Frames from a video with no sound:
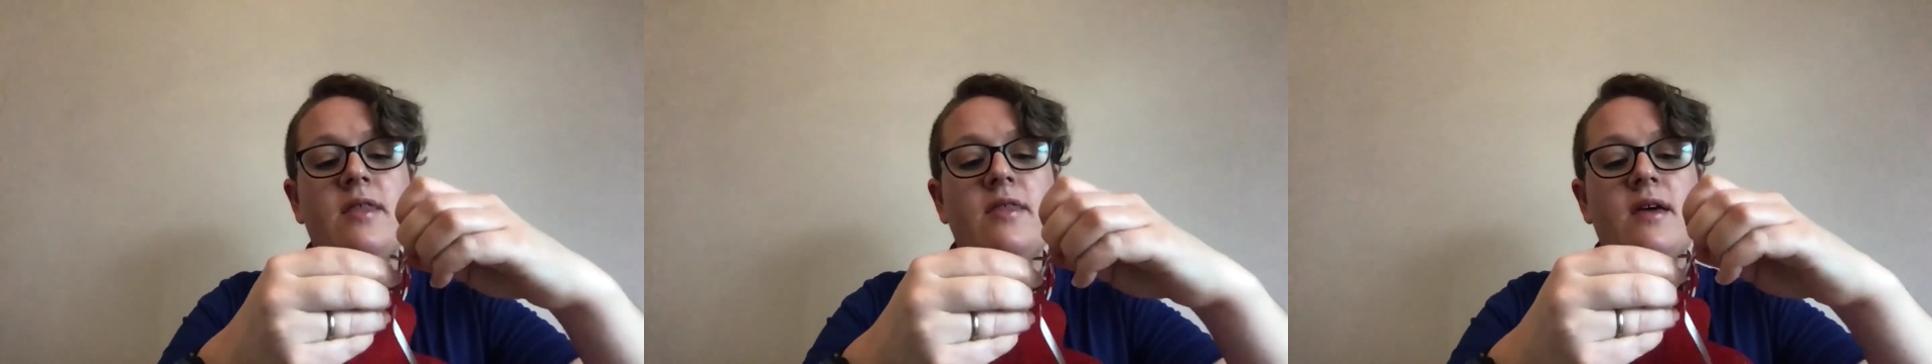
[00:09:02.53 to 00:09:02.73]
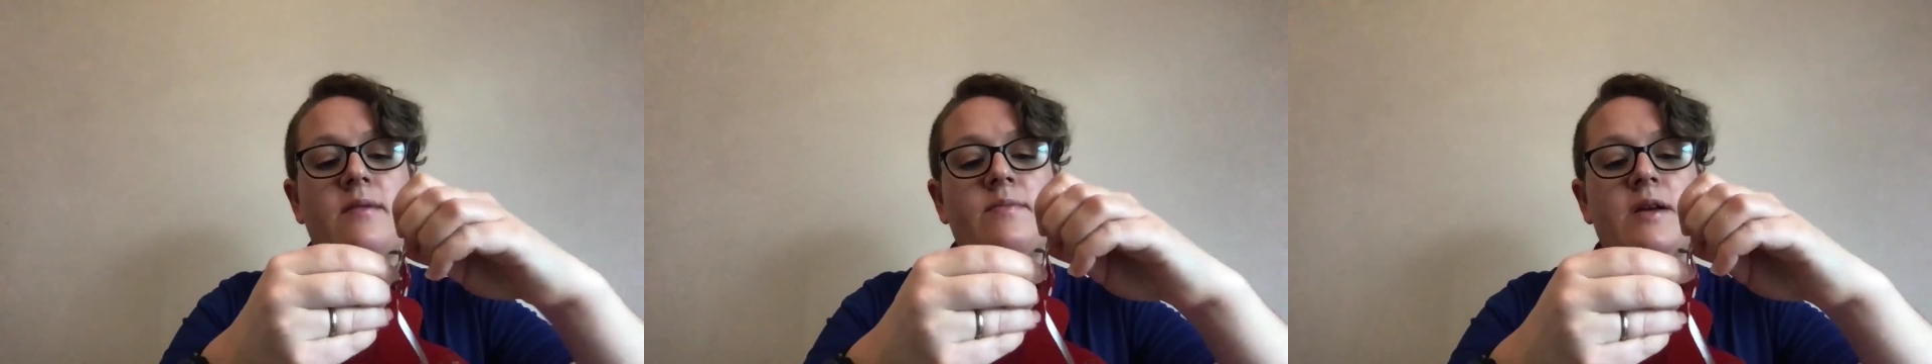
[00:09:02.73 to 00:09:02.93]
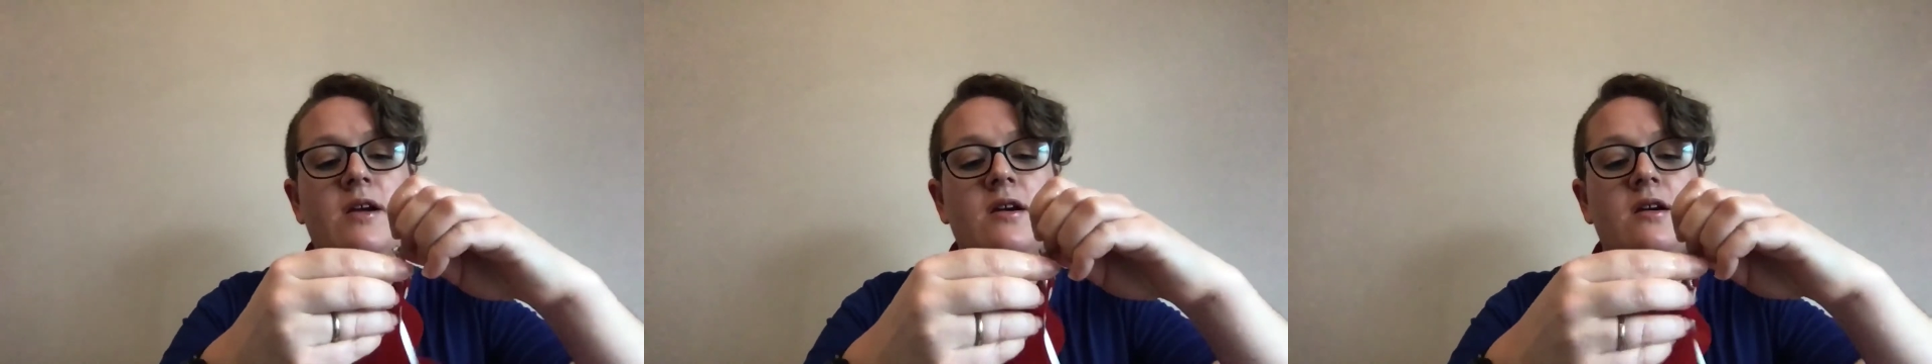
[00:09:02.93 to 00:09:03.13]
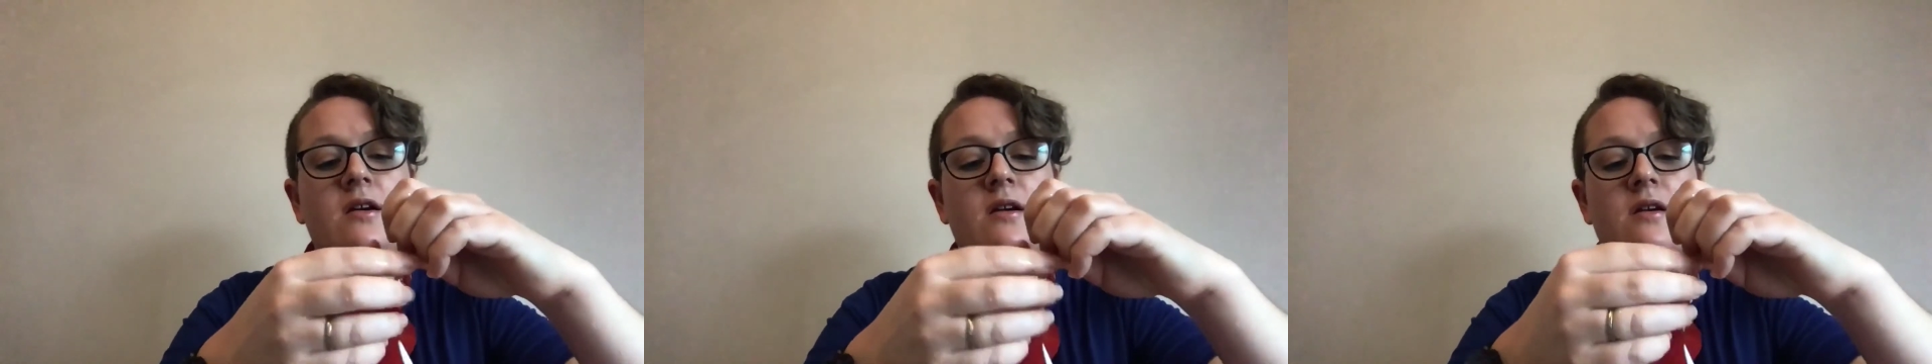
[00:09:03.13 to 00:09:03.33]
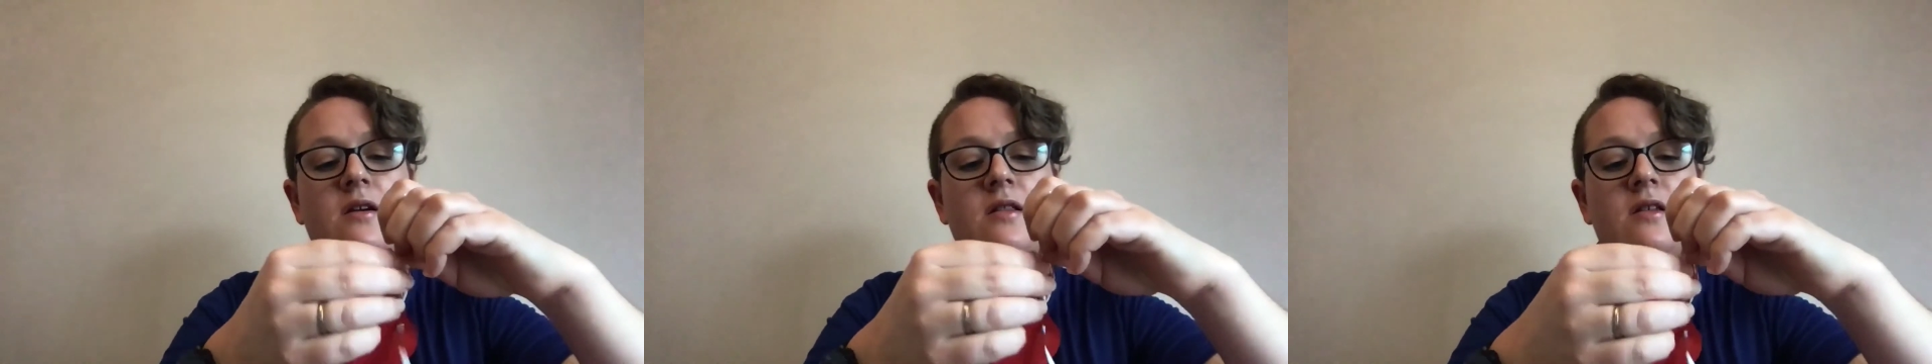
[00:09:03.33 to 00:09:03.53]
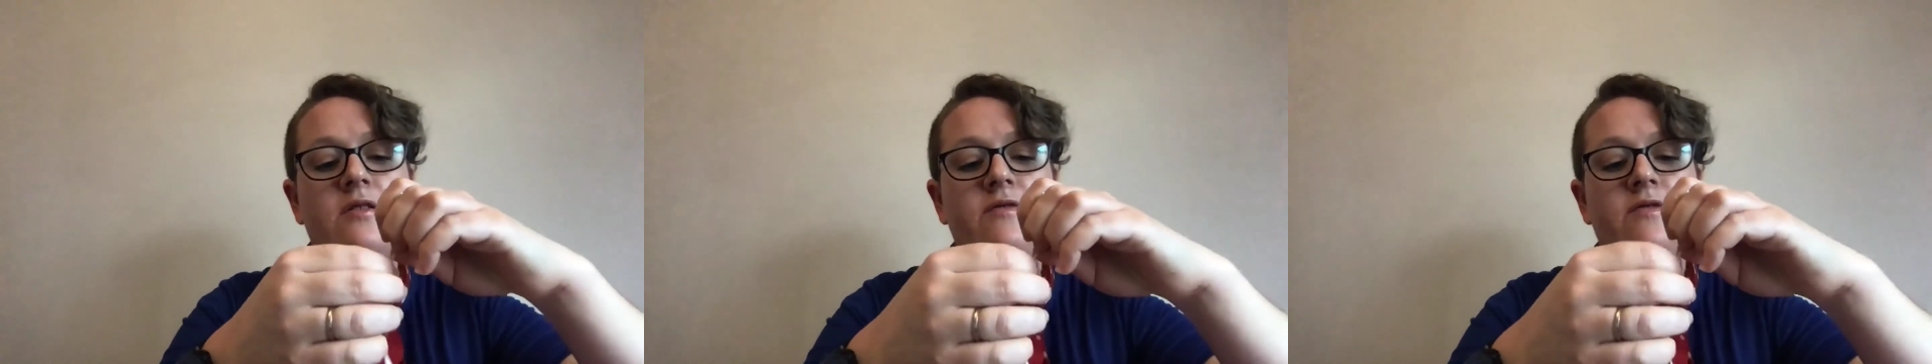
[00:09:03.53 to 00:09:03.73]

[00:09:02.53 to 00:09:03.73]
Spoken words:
that be a curling